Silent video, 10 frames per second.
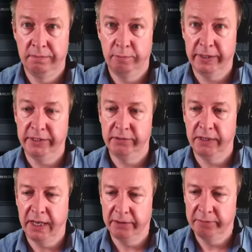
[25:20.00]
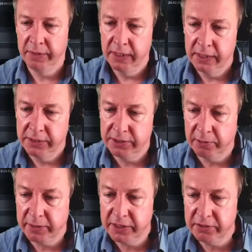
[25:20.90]
Way too loud. So
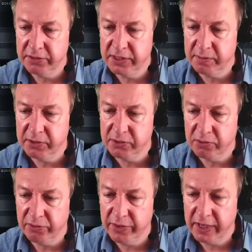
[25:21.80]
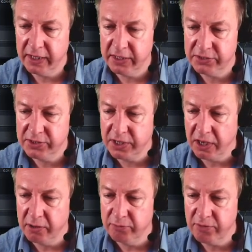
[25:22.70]
we're going to do the similar sort of thing. Let's
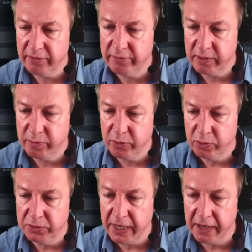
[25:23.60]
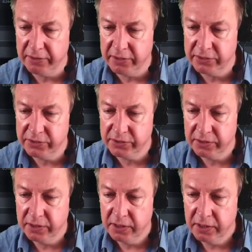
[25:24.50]
go roughly pull down this
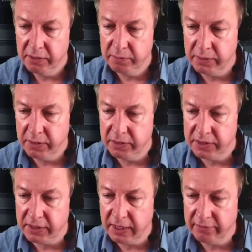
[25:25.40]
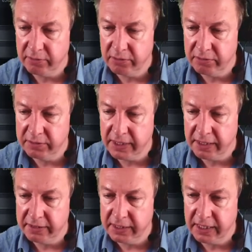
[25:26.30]
music level
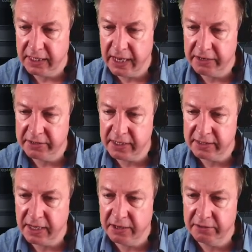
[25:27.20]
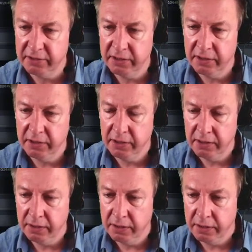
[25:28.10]
down to here. How does that sound?
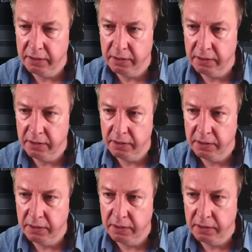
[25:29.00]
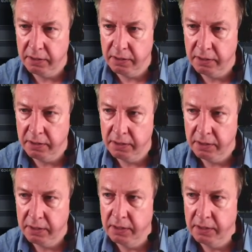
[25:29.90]
Skills you can use elsewhere.